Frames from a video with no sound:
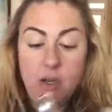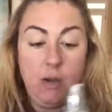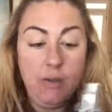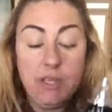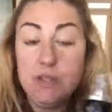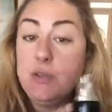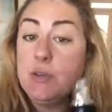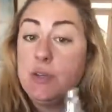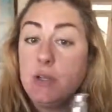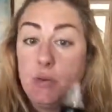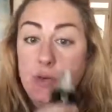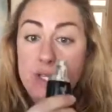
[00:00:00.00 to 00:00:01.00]
always use
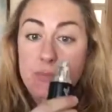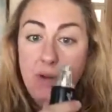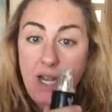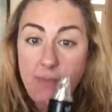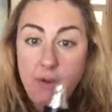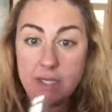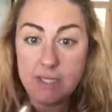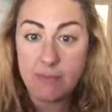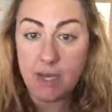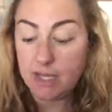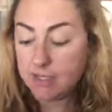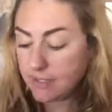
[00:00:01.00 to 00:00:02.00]
the Glorious Primer, it's a
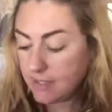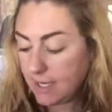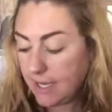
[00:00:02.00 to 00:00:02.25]
must,